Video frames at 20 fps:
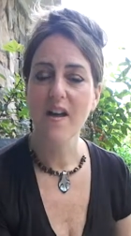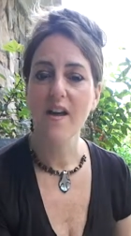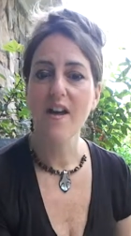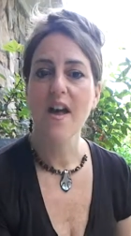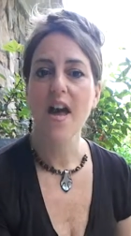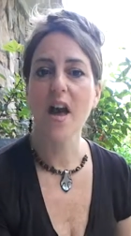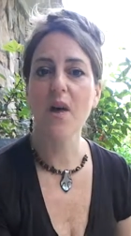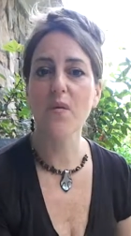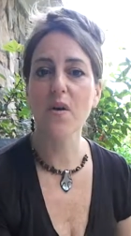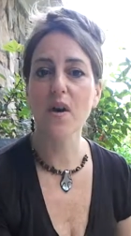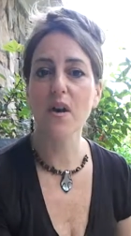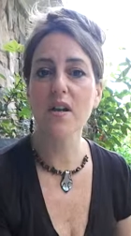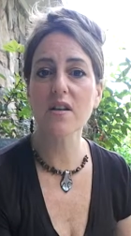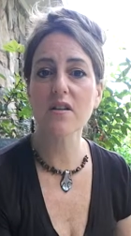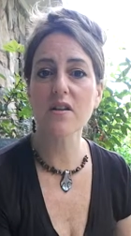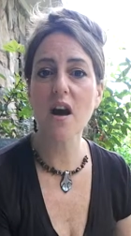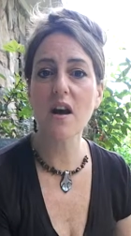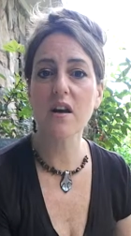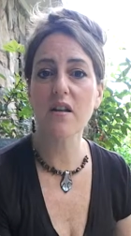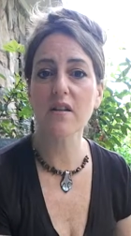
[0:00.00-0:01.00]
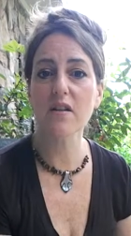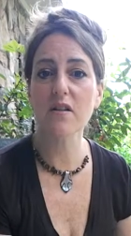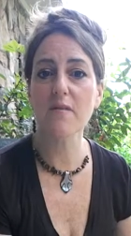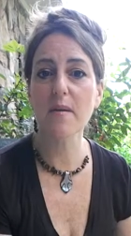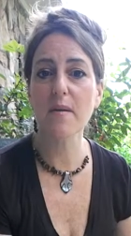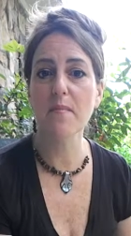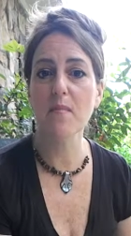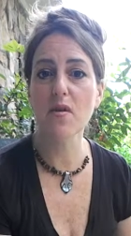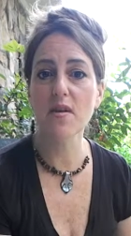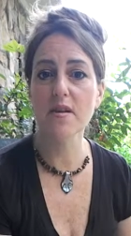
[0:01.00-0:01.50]
And we're going to talk a little
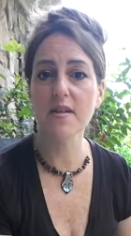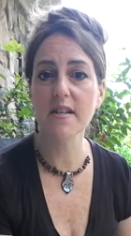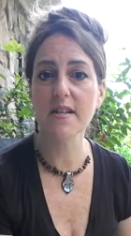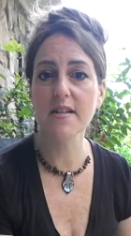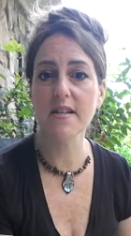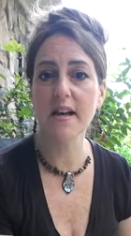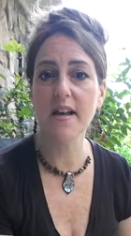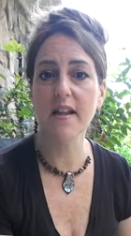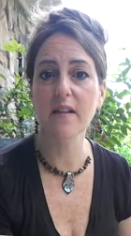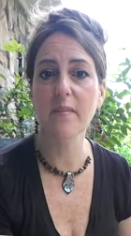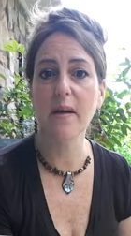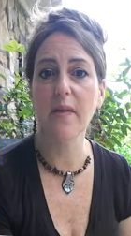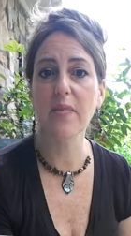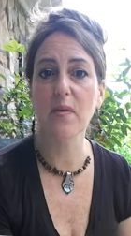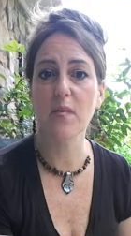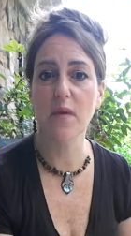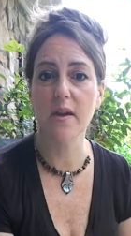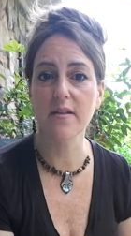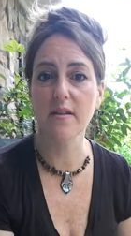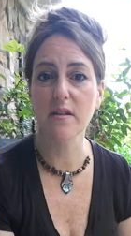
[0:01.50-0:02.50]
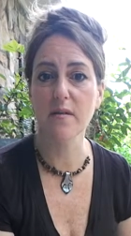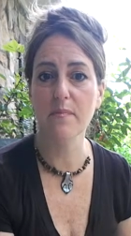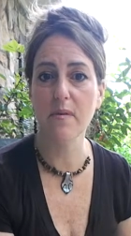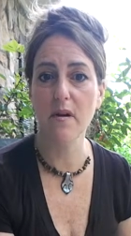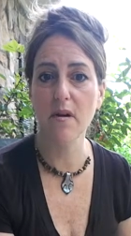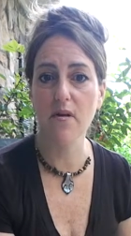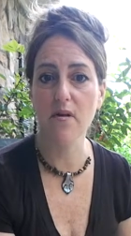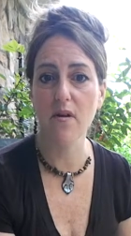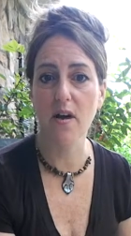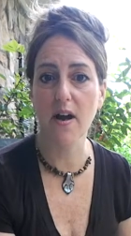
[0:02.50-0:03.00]
bit more detail about the rest of the
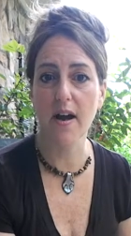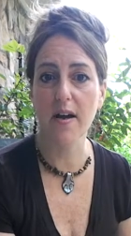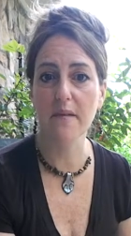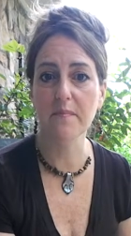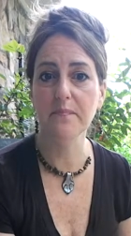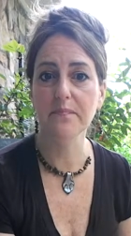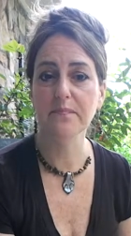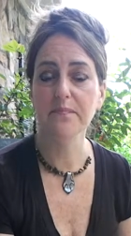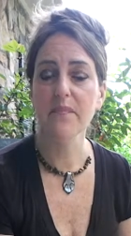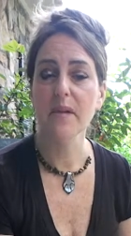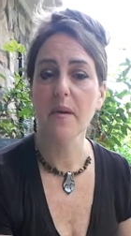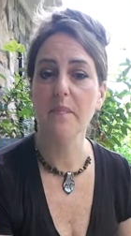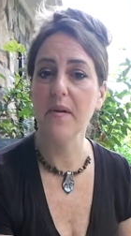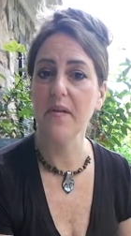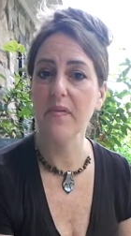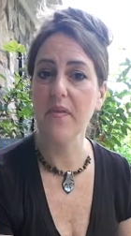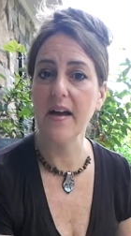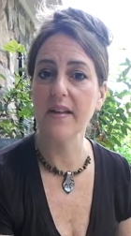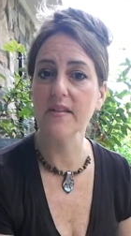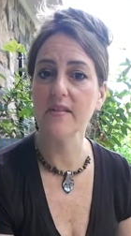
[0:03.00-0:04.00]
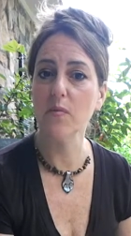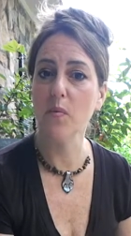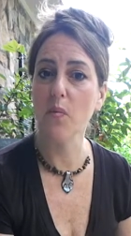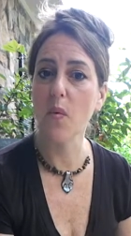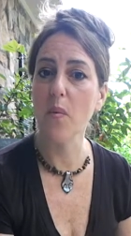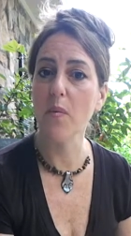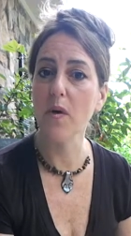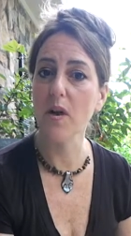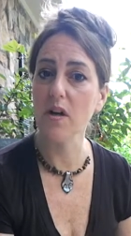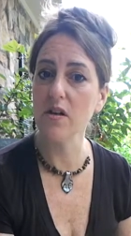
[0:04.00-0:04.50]
program, but that's
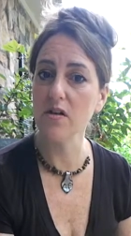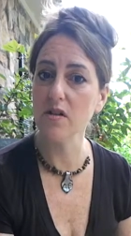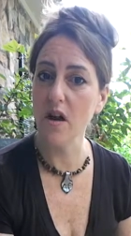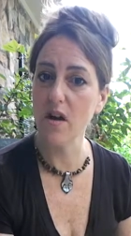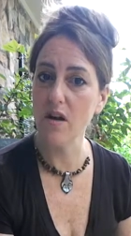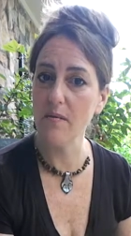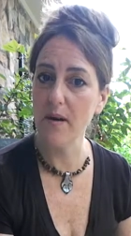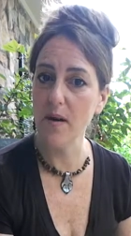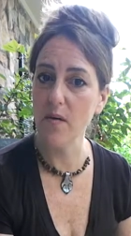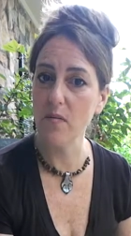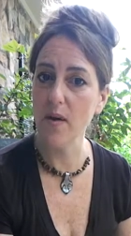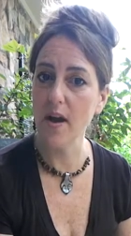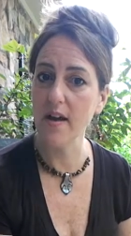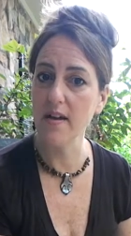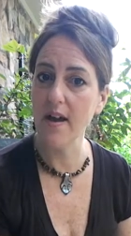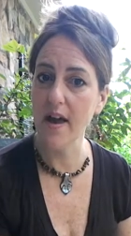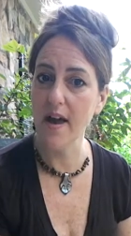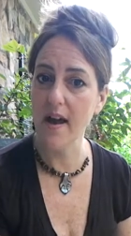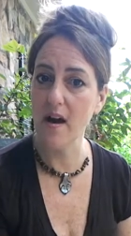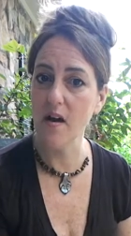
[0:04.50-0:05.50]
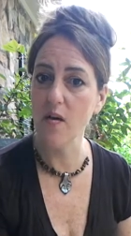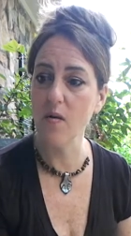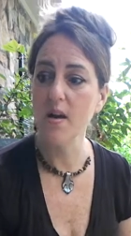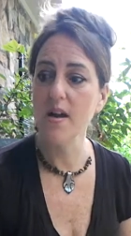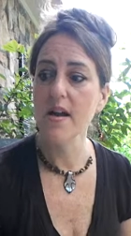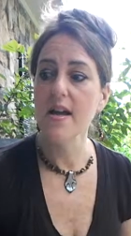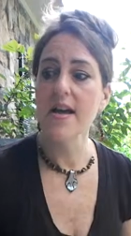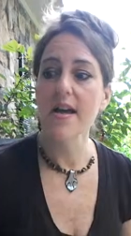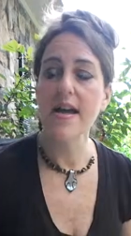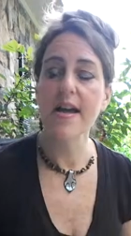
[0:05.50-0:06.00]
what we're going to talk about right now
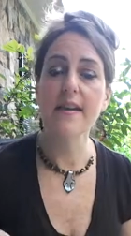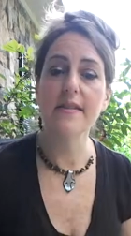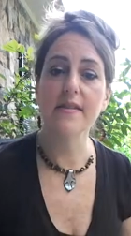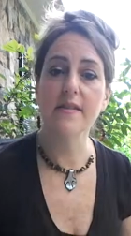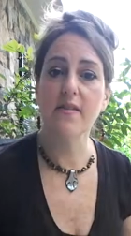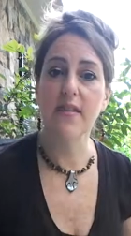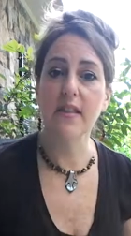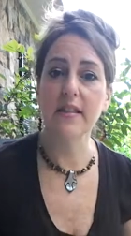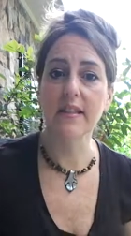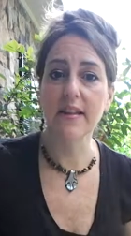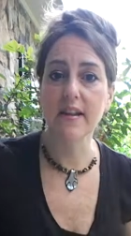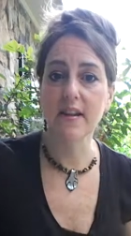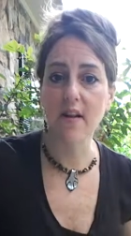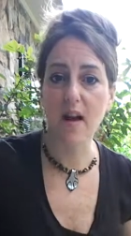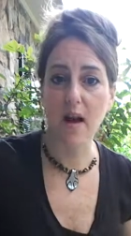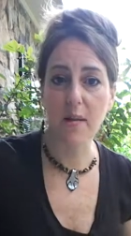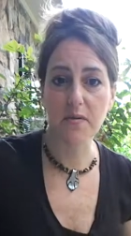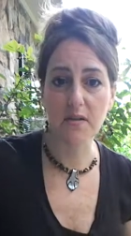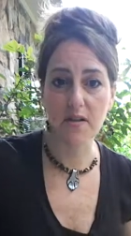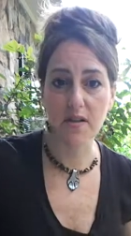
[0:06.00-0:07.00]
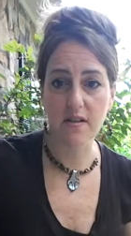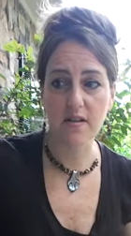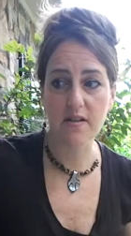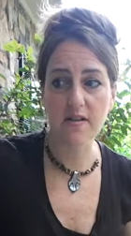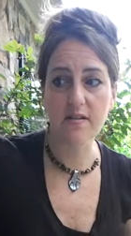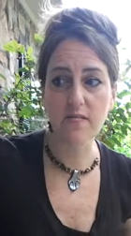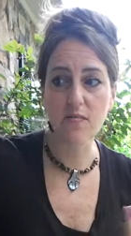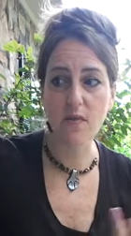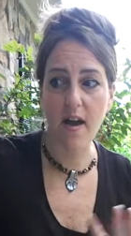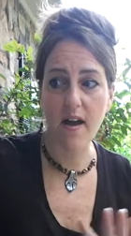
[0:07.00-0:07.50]
is the lean
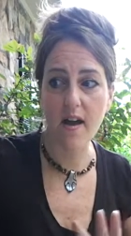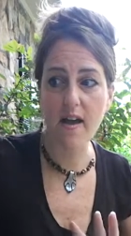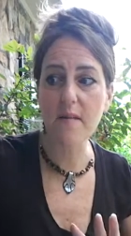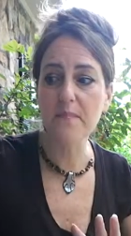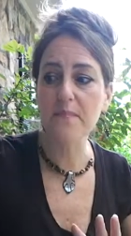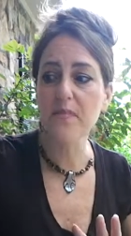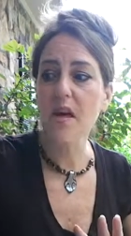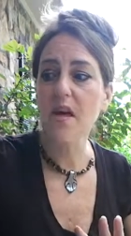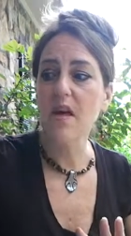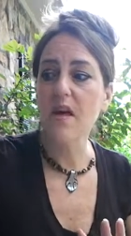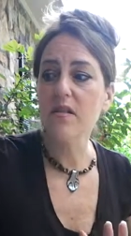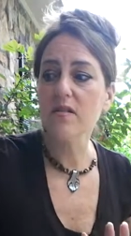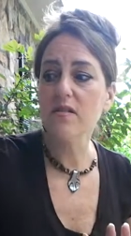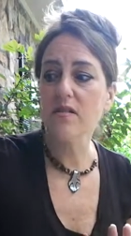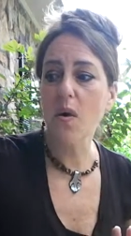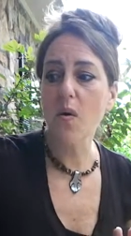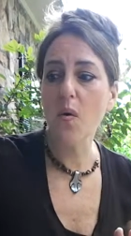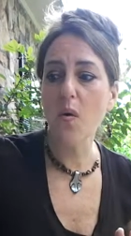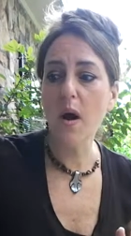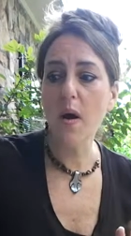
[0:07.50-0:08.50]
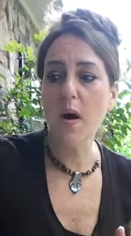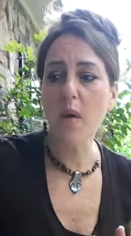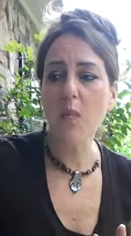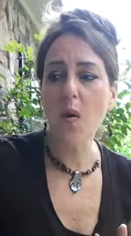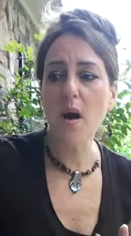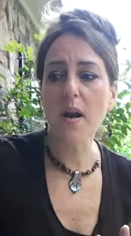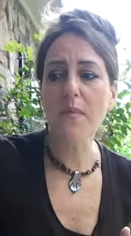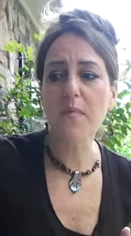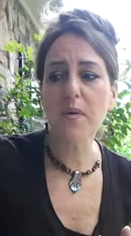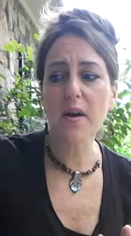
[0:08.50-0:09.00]
options, right? So I
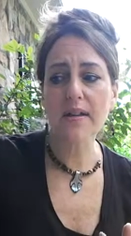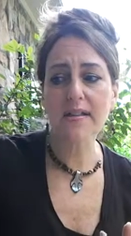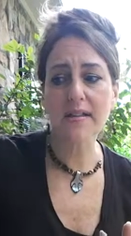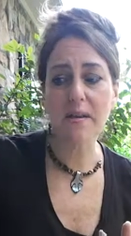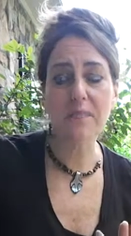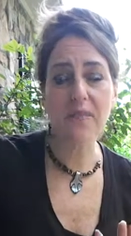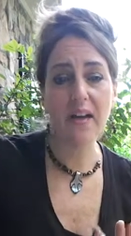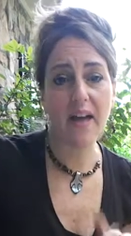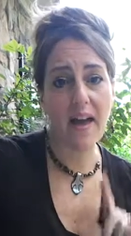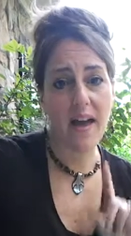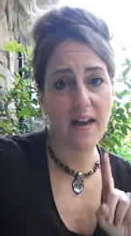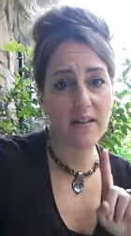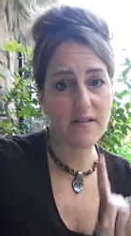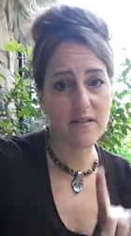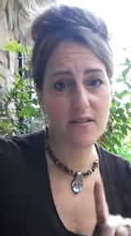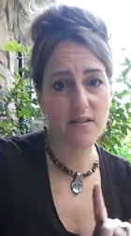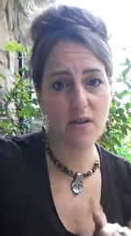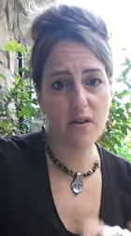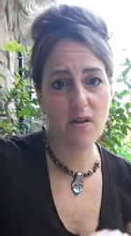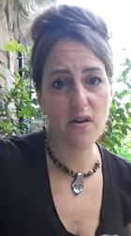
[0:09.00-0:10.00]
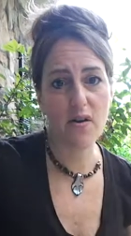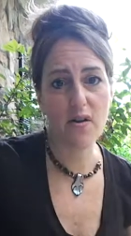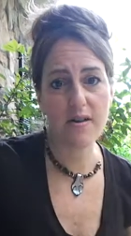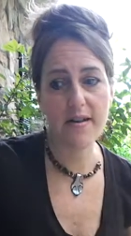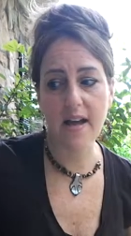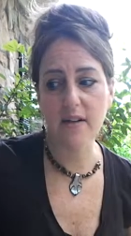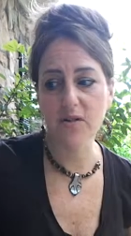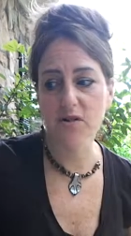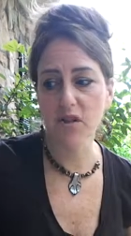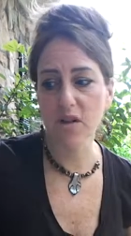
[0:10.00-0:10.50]
want to bring something else to your
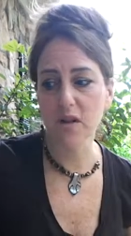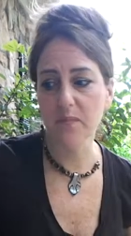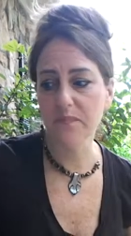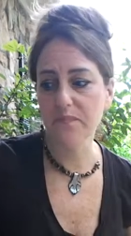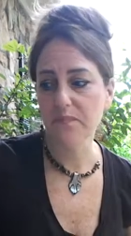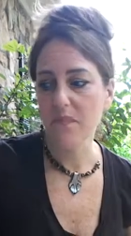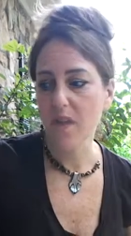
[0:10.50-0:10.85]
attention.